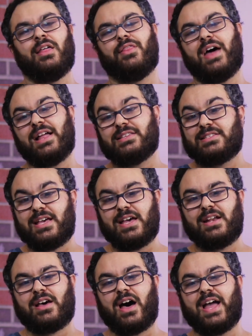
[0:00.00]
That
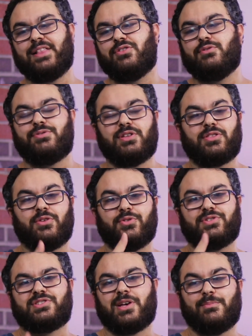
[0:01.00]
said, I do think there
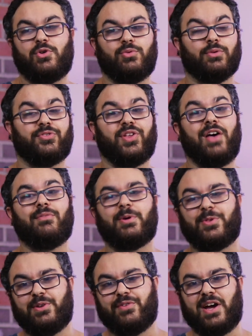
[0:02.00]
is some cool stuff
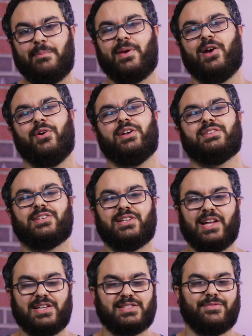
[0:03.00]
about the divine pairing,
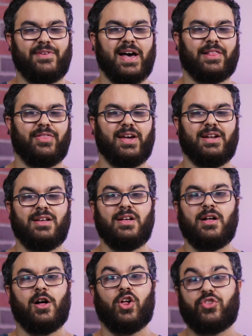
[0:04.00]
such as the fact that
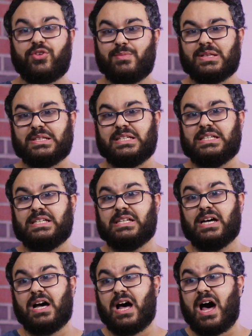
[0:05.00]
ultimately,
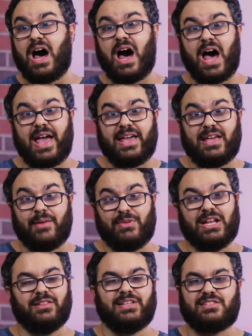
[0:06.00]
at
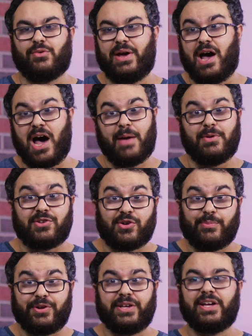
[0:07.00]
least the way I'm
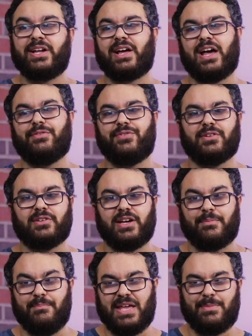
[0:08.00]
interpreting it, I feel
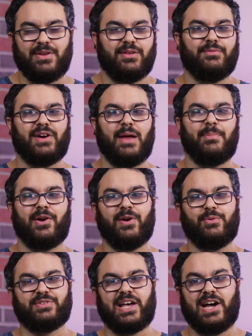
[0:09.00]
like maybe the divine
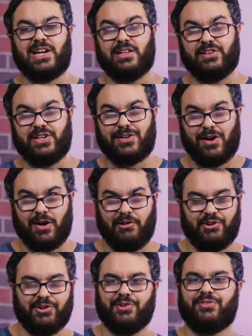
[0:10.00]
pairing was actually
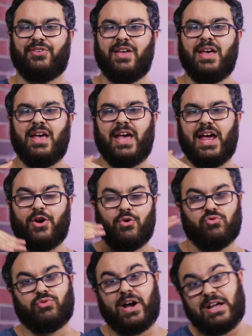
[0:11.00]
Connors and
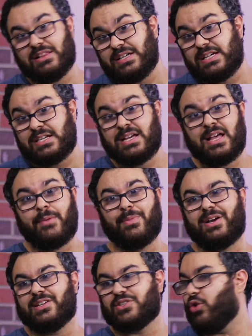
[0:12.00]
O'Reilly,
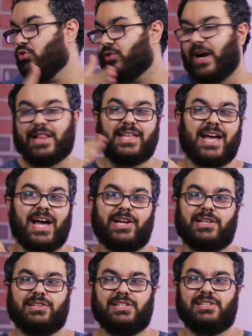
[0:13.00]
because O'Reilly
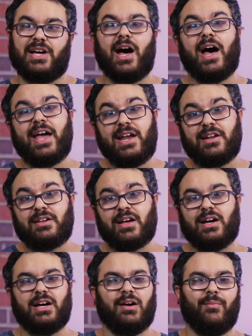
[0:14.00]
actually died.
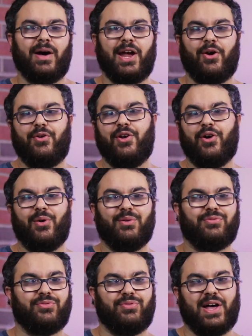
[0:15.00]
I don't know
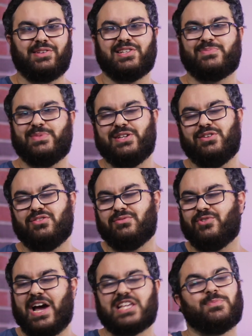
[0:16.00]
if that's just me
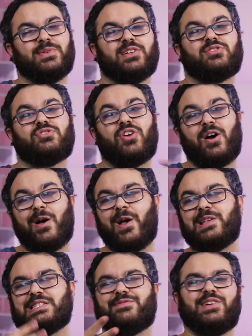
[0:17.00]
grasping at
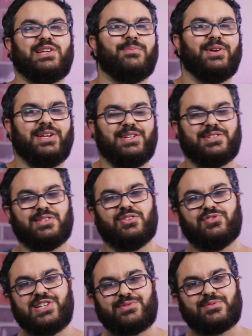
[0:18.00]
straws, if anybody
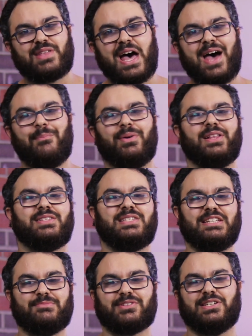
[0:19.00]
disagrees with that, but it
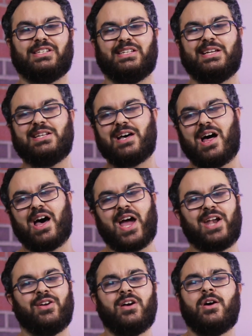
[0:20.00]
seems like she
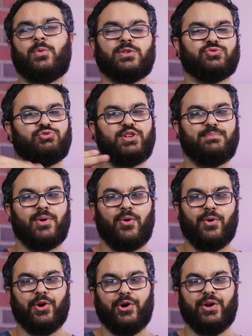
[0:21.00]
died, was
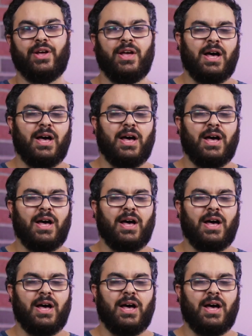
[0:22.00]
reborn.